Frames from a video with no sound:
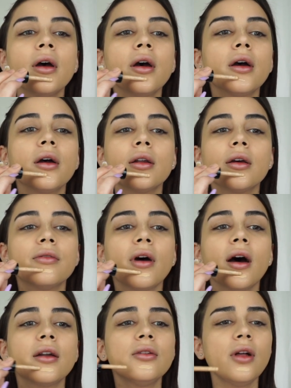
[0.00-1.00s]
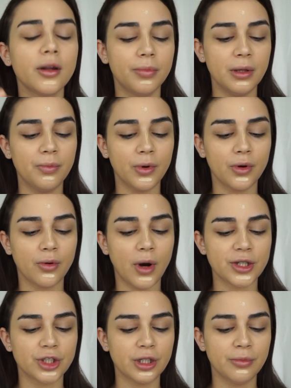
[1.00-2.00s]
And I've had a lot of people
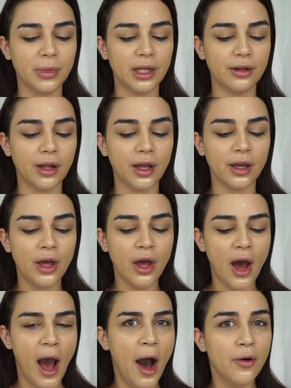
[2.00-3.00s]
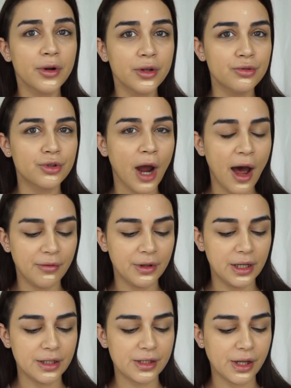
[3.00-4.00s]
question me like, how are you
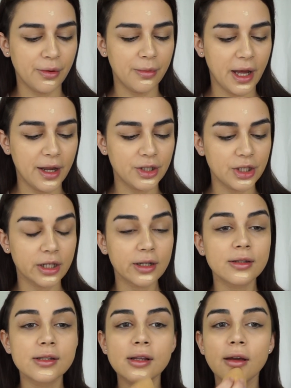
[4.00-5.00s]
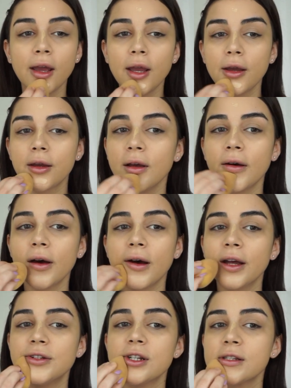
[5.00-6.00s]
traveling so much? And it's like,
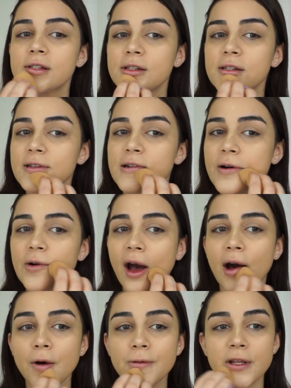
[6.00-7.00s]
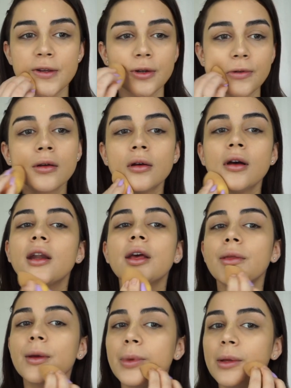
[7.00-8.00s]
I just know how to. And
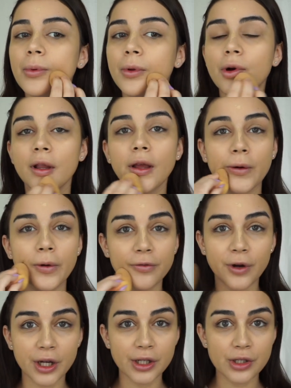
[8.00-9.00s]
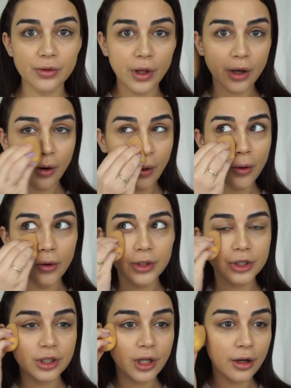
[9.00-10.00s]
I think people are like referring to like, oh,
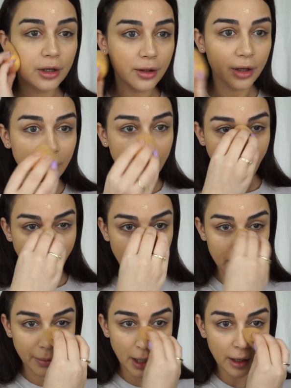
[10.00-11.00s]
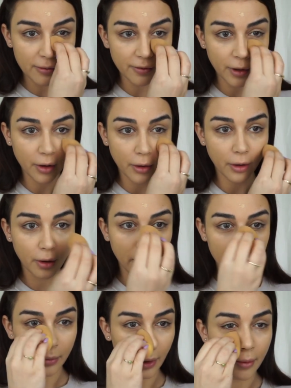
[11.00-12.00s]
is she getting like a guy to pay for her
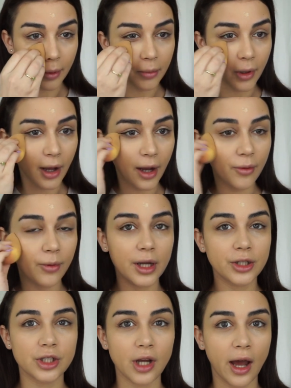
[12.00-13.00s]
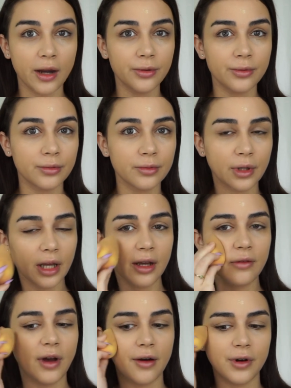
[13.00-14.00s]
and blah blah blah, which I don't think
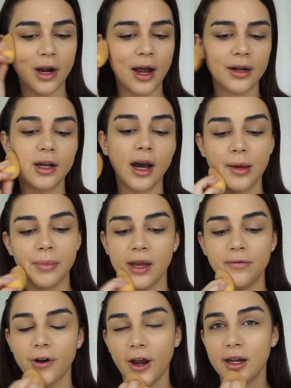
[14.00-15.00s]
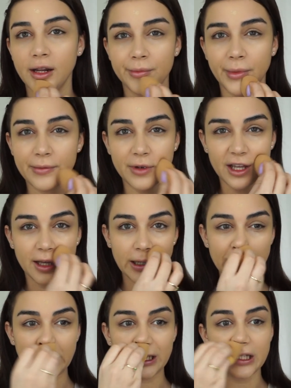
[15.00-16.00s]
I've ever had a guy pay for any of my
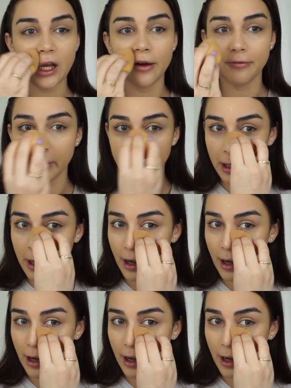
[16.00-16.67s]
vacations ever.